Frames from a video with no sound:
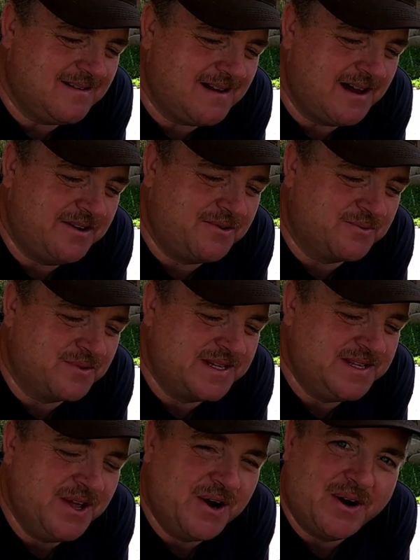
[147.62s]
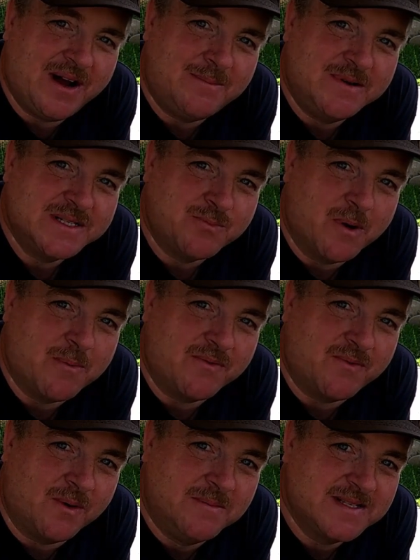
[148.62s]
I don't really know how much more
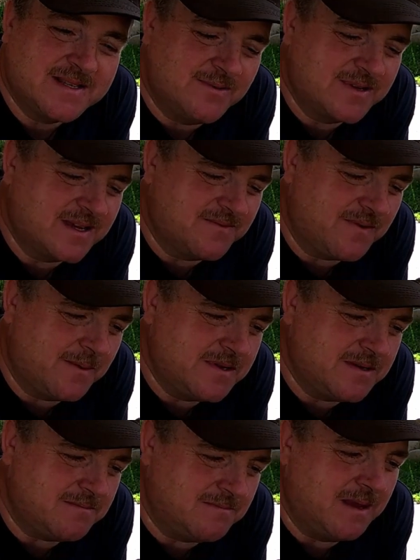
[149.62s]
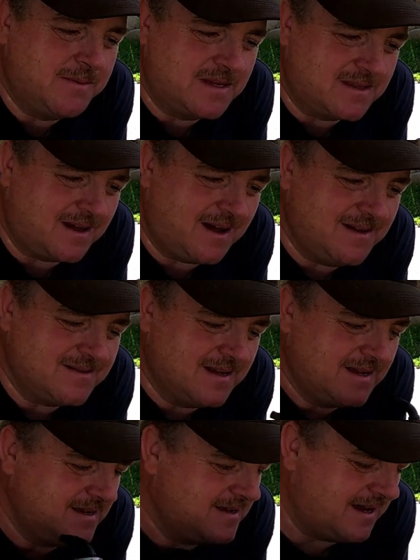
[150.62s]
performance I would get from it, maybe a lot.
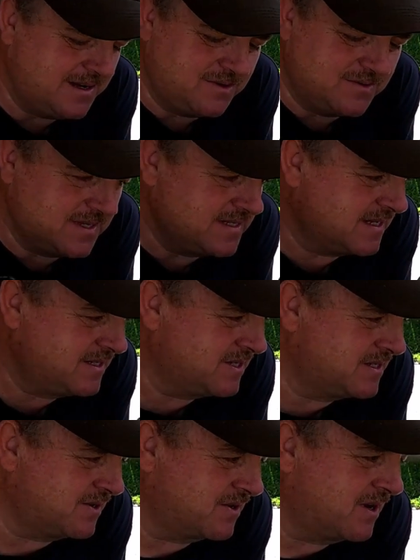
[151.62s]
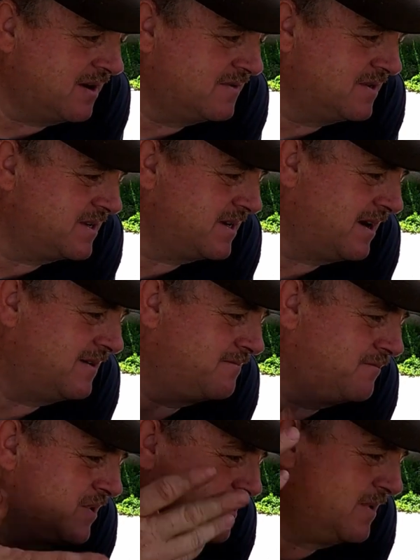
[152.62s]
I know these engines are governed, and I
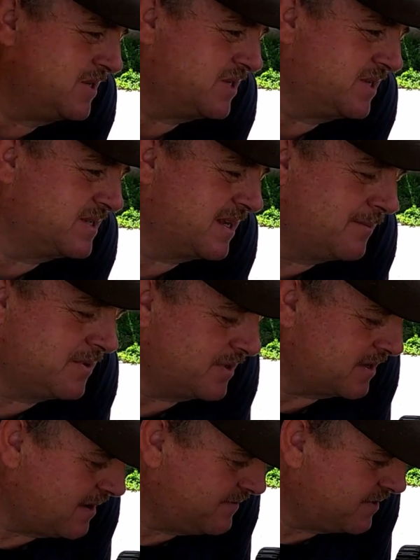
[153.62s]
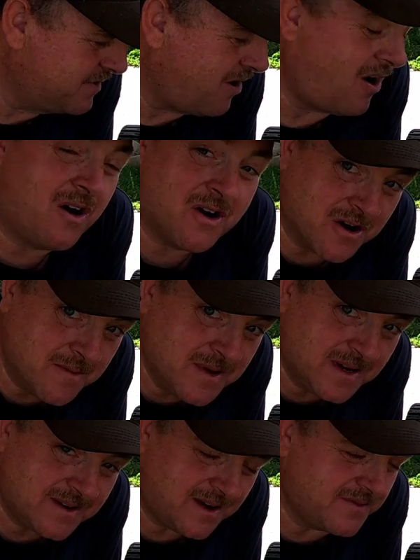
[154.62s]
pretty much disabled the governor
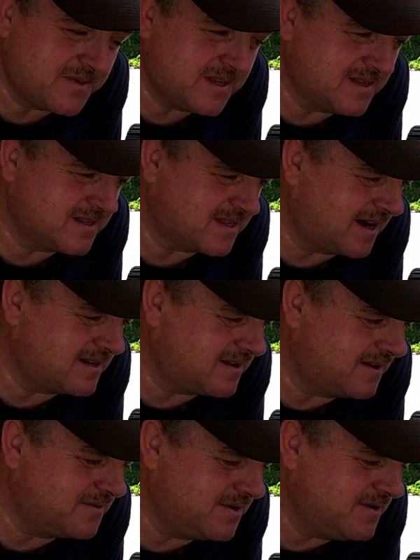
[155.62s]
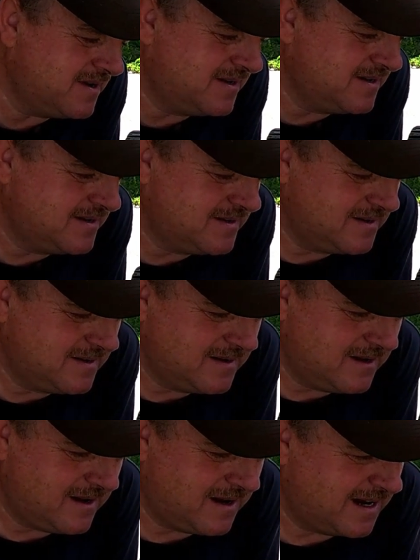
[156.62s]
arm, not the inside governor.
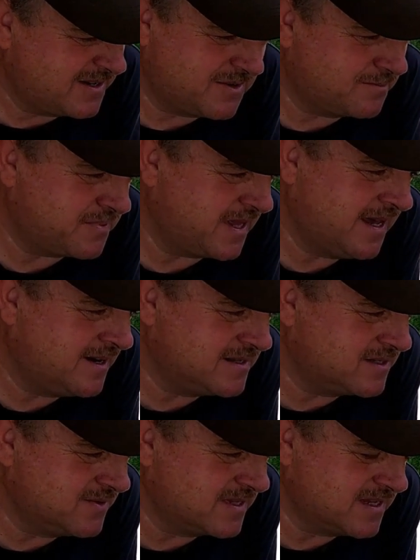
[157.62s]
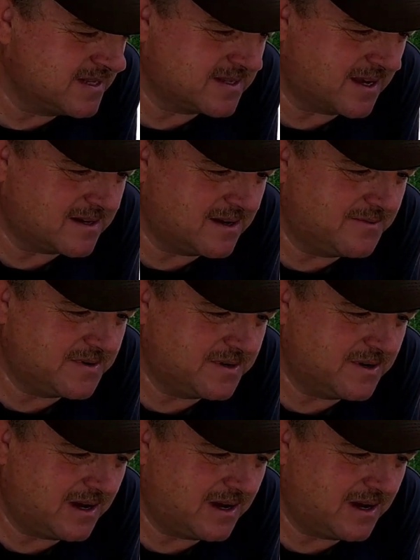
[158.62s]
I don't plan on doing the inside governor.